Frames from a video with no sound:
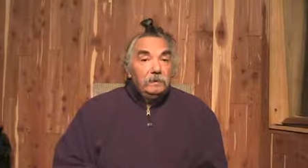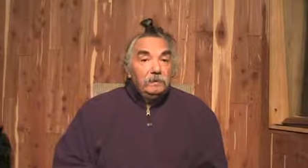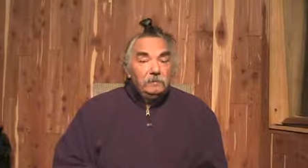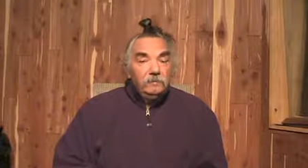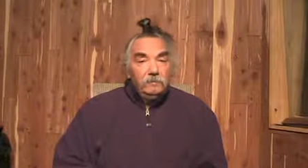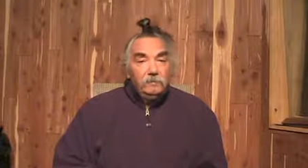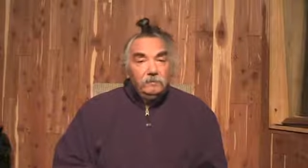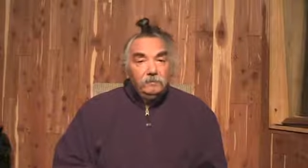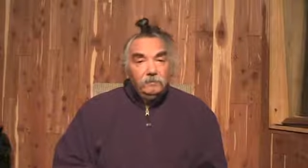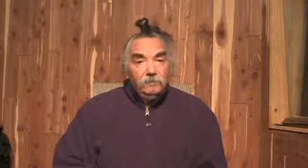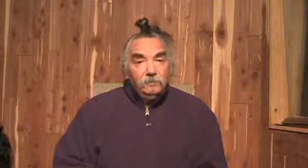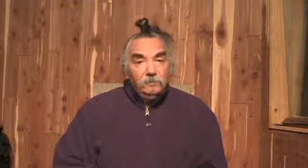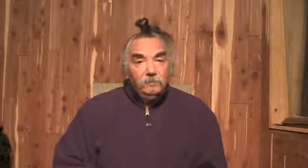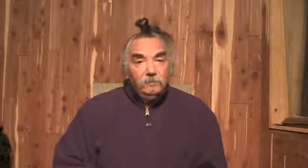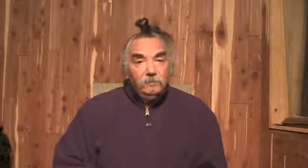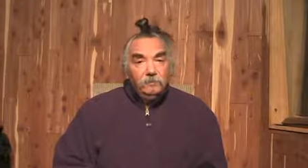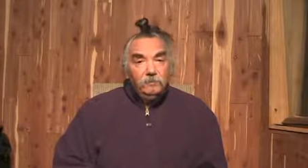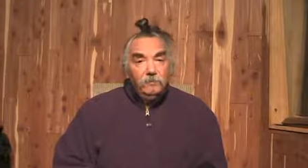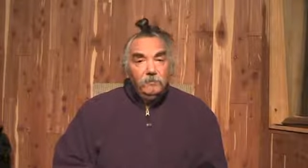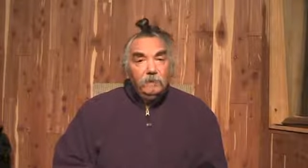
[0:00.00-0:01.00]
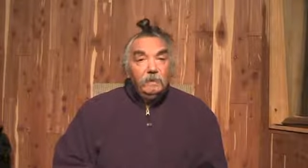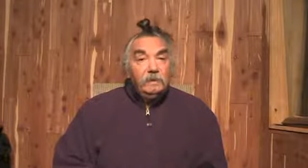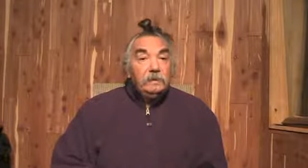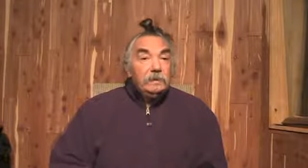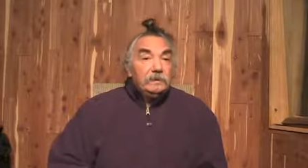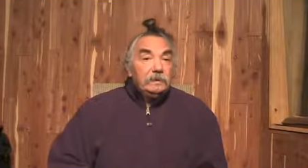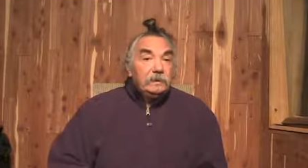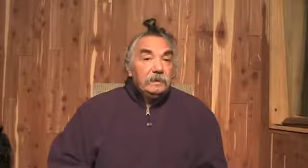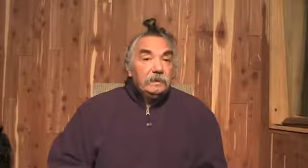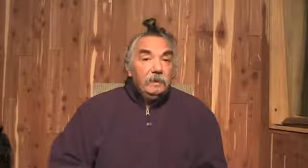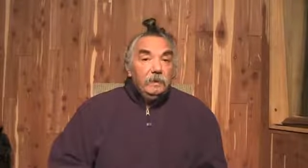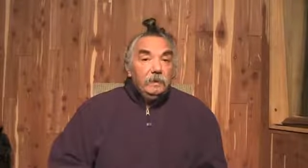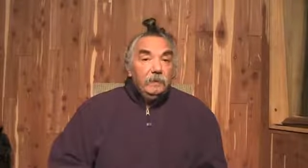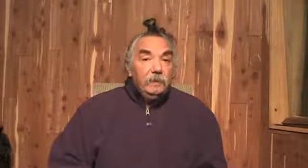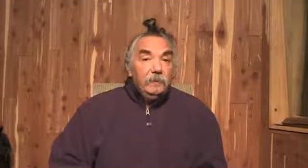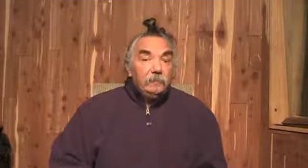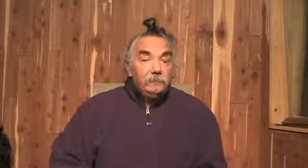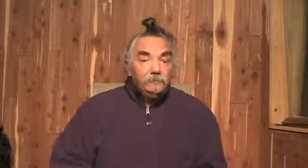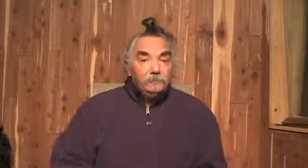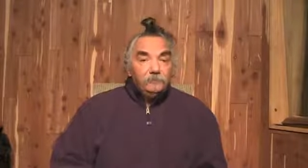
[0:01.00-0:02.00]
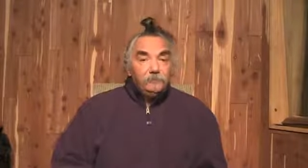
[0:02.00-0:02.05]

let's say, or it is the I am.